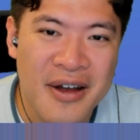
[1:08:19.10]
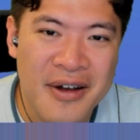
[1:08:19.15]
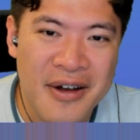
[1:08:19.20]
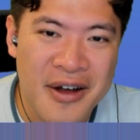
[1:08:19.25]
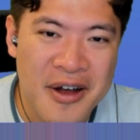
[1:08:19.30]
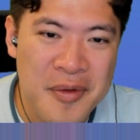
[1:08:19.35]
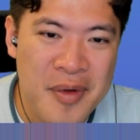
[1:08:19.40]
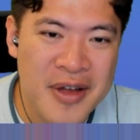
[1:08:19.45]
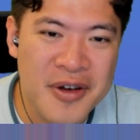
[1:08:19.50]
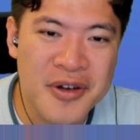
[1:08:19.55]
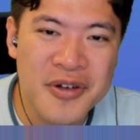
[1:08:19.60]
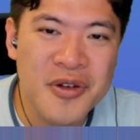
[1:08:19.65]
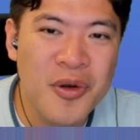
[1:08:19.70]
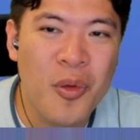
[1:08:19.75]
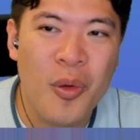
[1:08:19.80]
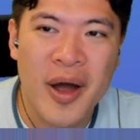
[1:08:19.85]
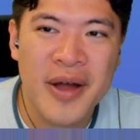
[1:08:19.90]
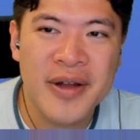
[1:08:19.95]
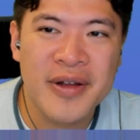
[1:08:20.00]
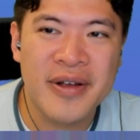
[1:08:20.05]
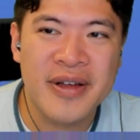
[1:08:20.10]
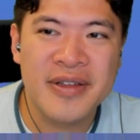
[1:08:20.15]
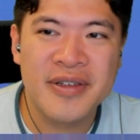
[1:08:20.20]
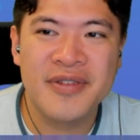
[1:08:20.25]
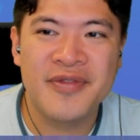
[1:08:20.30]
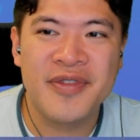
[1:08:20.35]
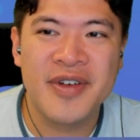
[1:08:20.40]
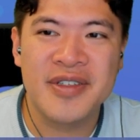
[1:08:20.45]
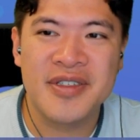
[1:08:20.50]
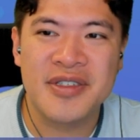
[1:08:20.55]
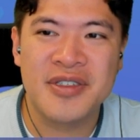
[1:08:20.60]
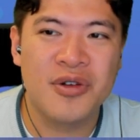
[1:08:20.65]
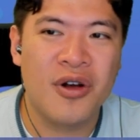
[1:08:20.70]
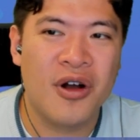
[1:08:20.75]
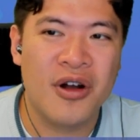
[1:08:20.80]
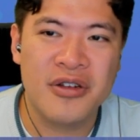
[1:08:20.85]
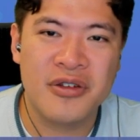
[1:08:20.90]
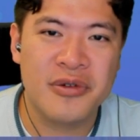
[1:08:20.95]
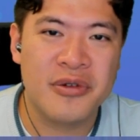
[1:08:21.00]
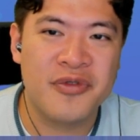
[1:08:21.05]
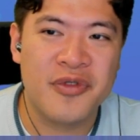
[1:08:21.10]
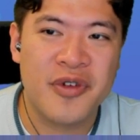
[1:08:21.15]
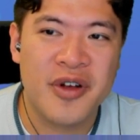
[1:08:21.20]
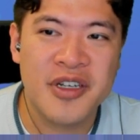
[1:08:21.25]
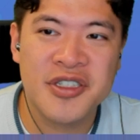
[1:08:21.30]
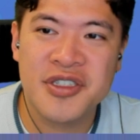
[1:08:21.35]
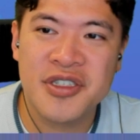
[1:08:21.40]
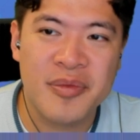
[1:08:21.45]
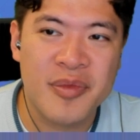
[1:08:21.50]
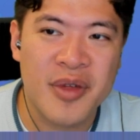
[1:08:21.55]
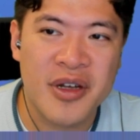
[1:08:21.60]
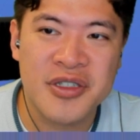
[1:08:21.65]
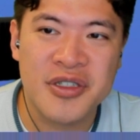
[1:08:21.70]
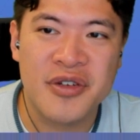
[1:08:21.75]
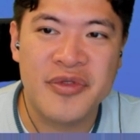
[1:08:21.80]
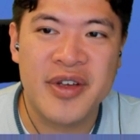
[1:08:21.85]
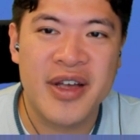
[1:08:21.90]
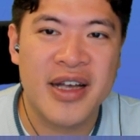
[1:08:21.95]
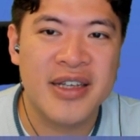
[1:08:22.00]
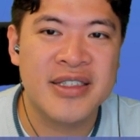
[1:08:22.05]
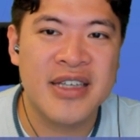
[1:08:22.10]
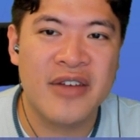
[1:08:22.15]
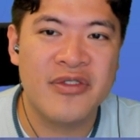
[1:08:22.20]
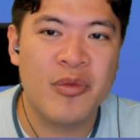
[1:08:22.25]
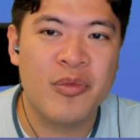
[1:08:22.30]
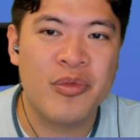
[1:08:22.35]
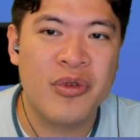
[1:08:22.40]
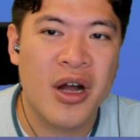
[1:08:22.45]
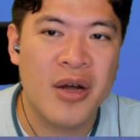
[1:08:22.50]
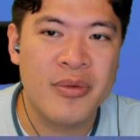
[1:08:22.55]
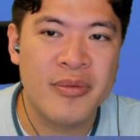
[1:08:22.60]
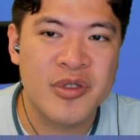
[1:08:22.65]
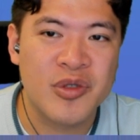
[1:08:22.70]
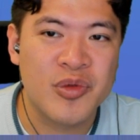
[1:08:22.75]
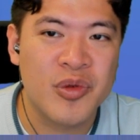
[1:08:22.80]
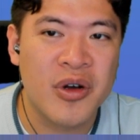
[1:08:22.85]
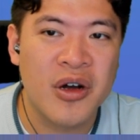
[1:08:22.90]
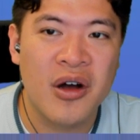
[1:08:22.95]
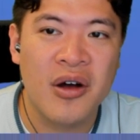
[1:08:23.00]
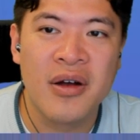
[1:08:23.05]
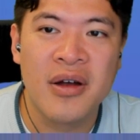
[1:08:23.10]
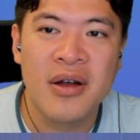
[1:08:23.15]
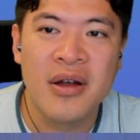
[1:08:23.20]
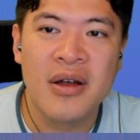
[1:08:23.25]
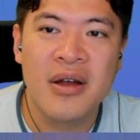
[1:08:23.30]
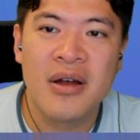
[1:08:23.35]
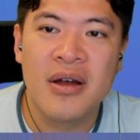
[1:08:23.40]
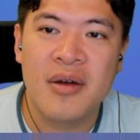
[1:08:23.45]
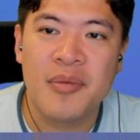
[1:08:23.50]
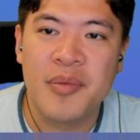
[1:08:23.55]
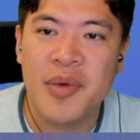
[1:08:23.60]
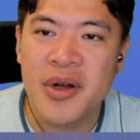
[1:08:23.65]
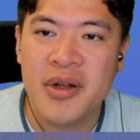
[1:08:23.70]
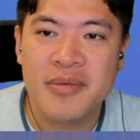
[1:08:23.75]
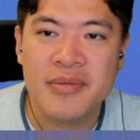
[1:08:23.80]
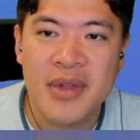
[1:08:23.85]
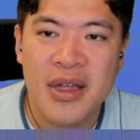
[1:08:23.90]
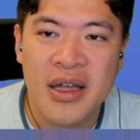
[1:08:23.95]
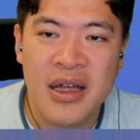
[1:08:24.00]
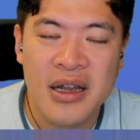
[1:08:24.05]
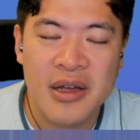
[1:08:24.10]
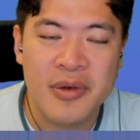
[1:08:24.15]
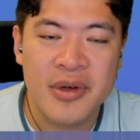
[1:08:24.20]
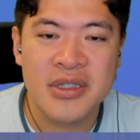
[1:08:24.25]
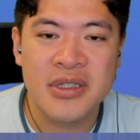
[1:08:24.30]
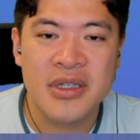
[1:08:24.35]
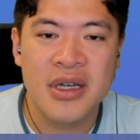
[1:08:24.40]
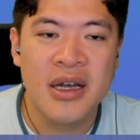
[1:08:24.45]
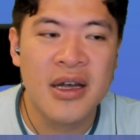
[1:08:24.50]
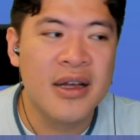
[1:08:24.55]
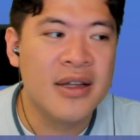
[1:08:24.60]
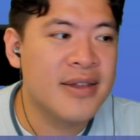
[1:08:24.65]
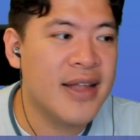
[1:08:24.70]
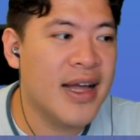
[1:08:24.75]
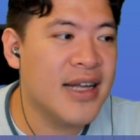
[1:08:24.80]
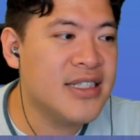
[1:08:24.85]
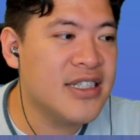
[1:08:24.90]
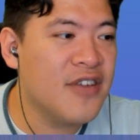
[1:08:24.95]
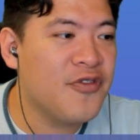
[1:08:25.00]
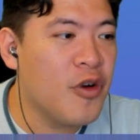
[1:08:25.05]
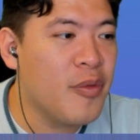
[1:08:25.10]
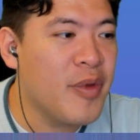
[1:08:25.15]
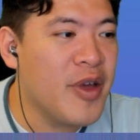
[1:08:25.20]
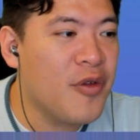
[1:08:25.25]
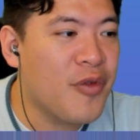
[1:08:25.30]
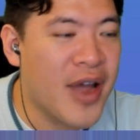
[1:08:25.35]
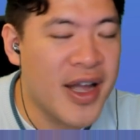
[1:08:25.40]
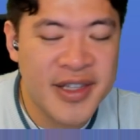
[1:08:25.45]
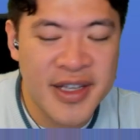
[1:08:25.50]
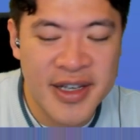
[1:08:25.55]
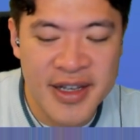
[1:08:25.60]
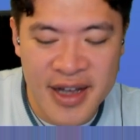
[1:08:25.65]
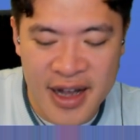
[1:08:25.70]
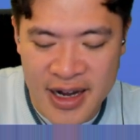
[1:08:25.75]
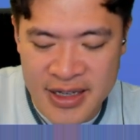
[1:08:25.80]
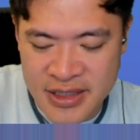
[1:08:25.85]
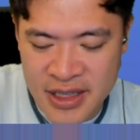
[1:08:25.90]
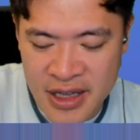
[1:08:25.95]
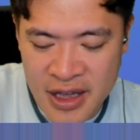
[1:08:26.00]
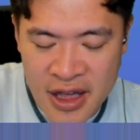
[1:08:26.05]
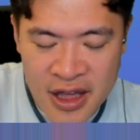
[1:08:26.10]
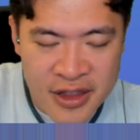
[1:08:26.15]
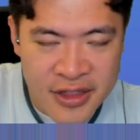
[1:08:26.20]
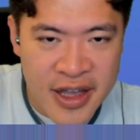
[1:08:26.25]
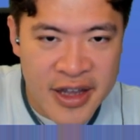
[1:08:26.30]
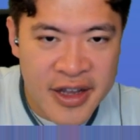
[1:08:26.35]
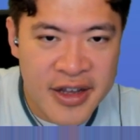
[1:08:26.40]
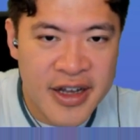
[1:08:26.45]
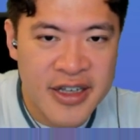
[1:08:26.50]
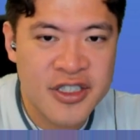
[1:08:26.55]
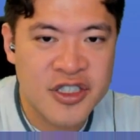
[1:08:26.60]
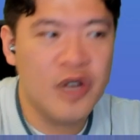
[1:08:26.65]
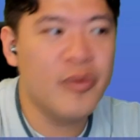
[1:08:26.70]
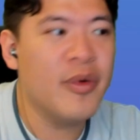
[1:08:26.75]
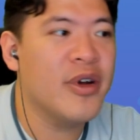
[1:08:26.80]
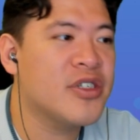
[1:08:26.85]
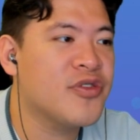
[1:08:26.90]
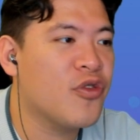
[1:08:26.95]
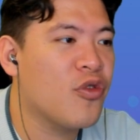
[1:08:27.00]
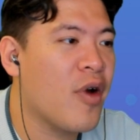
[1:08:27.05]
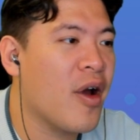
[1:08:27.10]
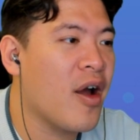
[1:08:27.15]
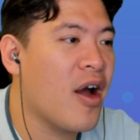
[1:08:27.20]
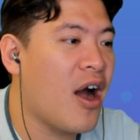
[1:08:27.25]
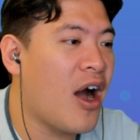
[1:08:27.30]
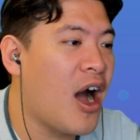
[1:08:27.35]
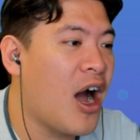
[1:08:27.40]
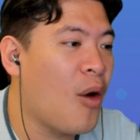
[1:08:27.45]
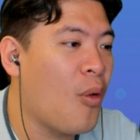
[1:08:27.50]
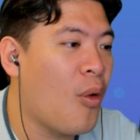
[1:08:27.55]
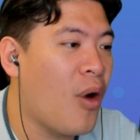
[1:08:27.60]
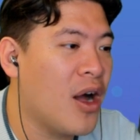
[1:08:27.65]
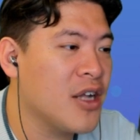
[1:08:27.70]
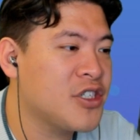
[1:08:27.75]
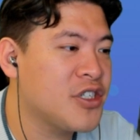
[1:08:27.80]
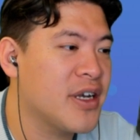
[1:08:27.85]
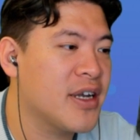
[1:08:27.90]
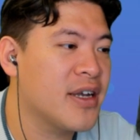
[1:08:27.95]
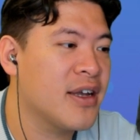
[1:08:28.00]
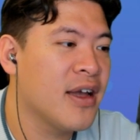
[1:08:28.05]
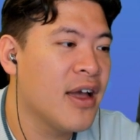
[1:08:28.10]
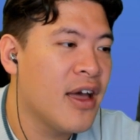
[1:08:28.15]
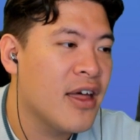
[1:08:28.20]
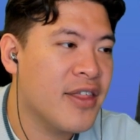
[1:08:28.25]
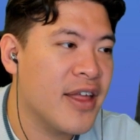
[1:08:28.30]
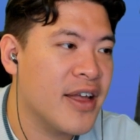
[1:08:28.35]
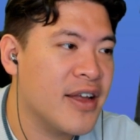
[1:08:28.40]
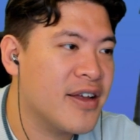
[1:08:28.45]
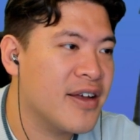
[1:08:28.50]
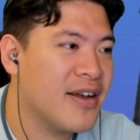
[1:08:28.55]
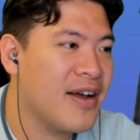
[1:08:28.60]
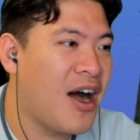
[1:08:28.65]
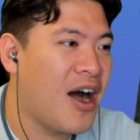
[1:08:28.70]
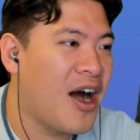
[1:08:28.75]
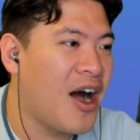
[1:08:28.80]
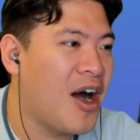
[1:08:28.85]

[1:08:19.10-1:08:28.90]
I don't know why their interface is so hard to refresh. I'm not sure if you guys have that problem as well. But anyways, that's it for me ranting, guys. Thank you guys so much for watching. Thank you.